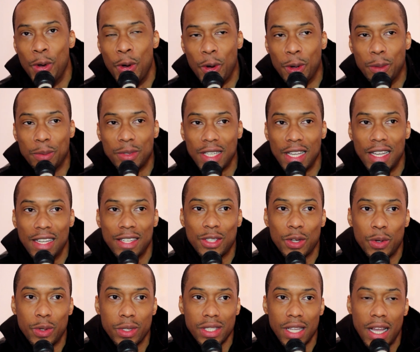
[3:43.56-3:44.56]
You know what I'm saying?
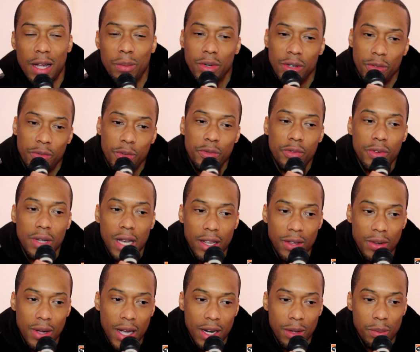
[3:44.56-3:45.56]
So it's like, but if you feel
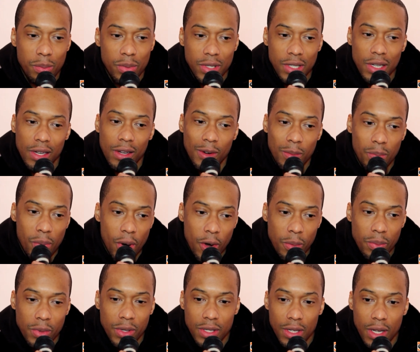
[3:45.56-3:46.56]
like you got a particular
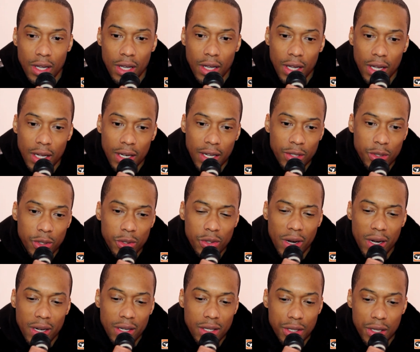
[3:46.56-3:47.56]
purpose that you're
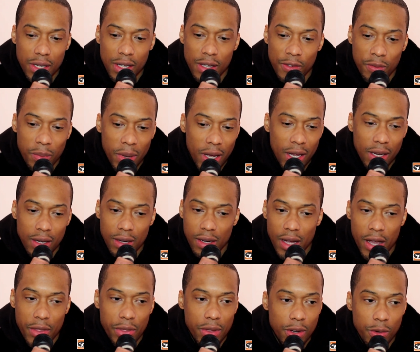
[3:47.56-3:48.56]
trying to achieve, man,
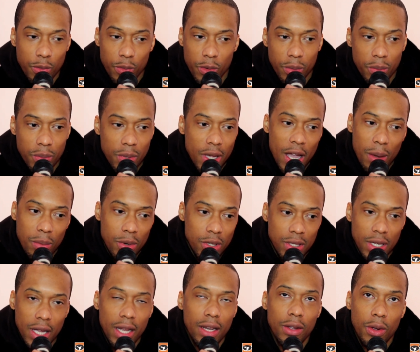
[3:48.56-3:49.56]
nothing will be able to
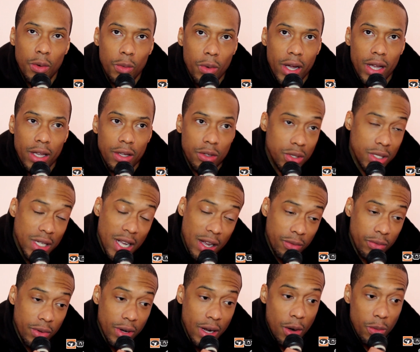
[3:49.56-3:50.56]
stand in your way. You just got
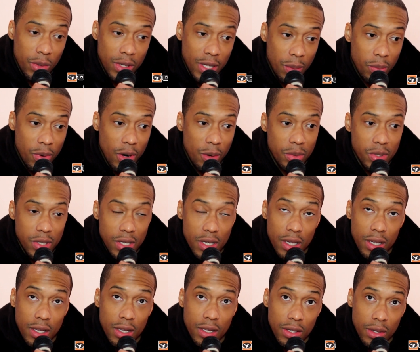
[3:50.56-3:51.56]
to figure out what that purpose
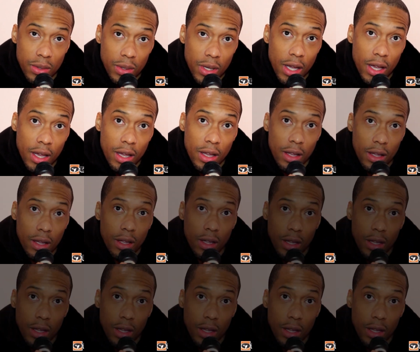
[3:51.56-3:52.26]
is. So yeah.